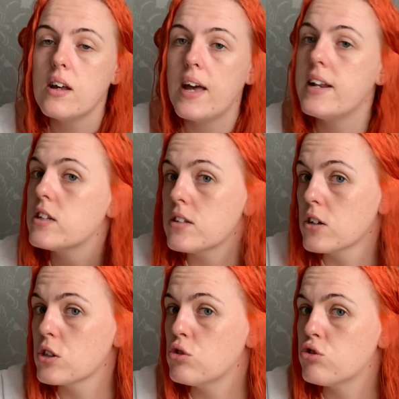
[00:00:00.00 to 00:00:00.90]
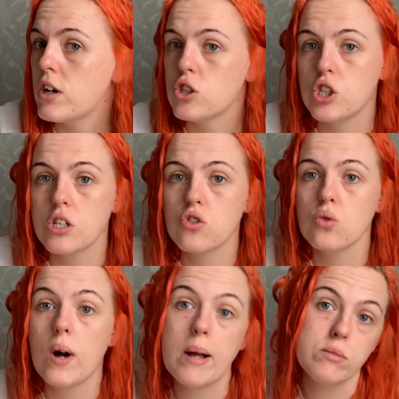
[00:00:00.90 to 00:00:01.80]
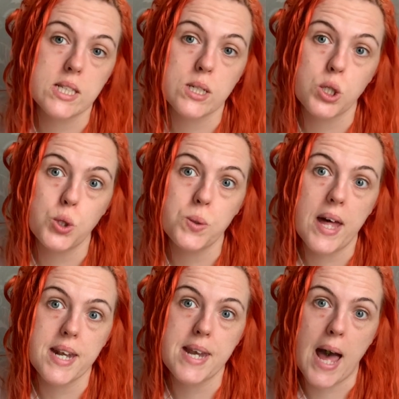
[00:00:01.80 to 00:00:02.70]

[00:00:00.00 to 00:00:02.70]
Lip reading: and it's looking tragic. So I'm just going to do that